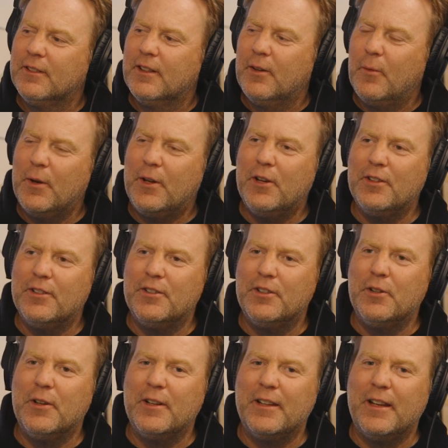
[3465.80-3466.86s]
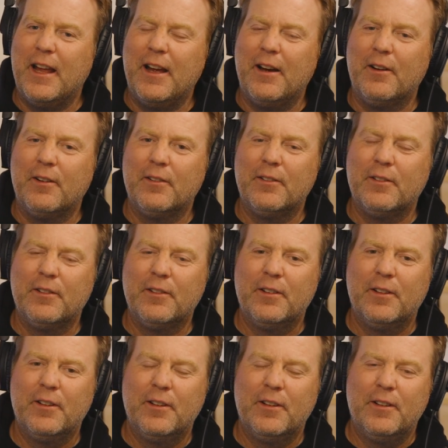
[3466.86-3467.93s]
We couldn't do it now,
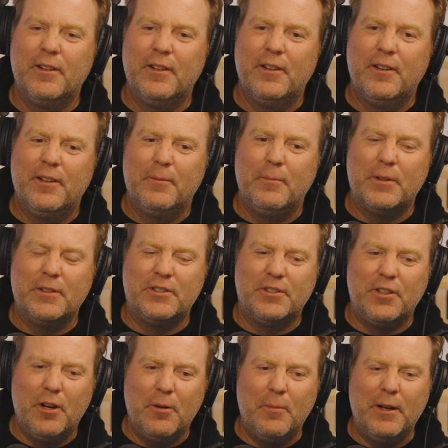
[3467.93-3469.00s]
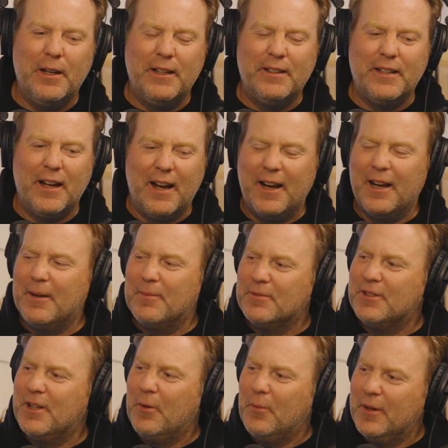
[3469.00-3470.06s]
but so many times
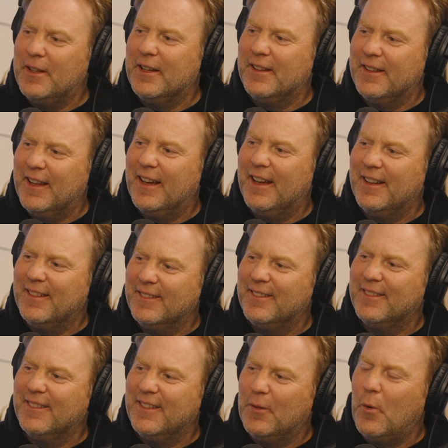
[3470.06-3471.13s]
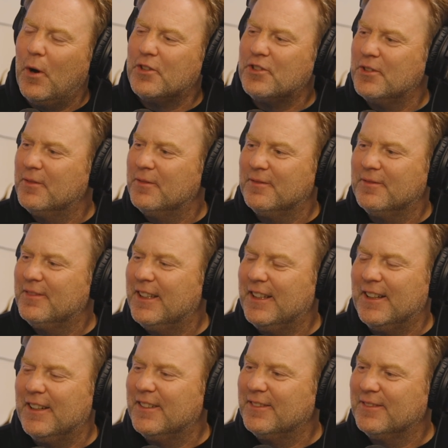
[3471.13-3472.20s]
that we did that, and watching, you
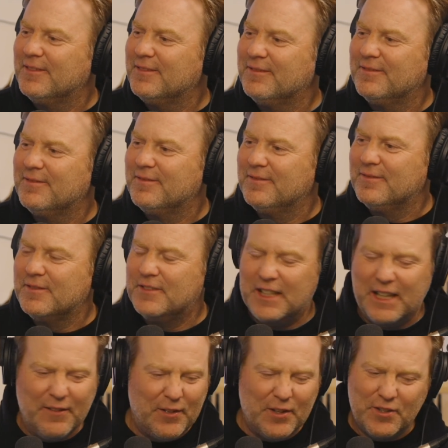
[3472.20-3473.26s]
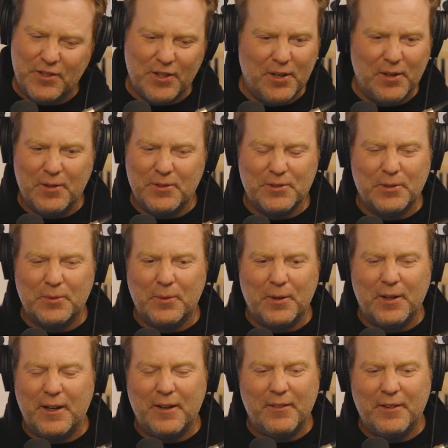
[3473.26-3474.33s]
know, TV shows or
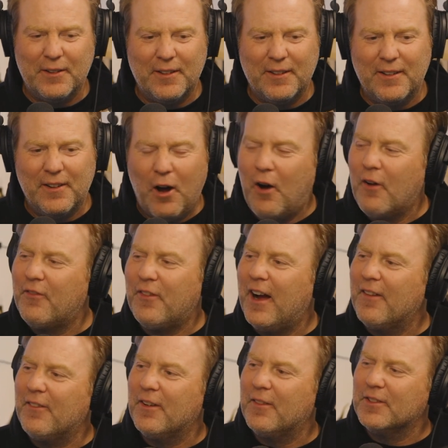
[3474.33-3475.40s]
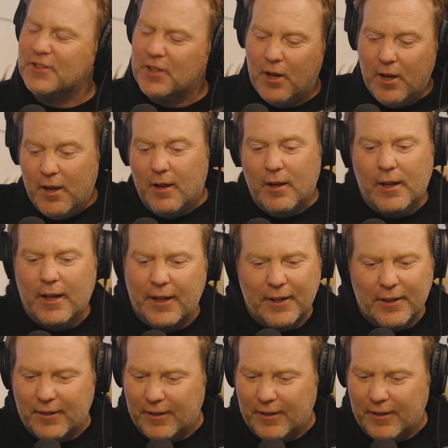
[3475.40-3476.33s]
whatever. All 5 of us, here,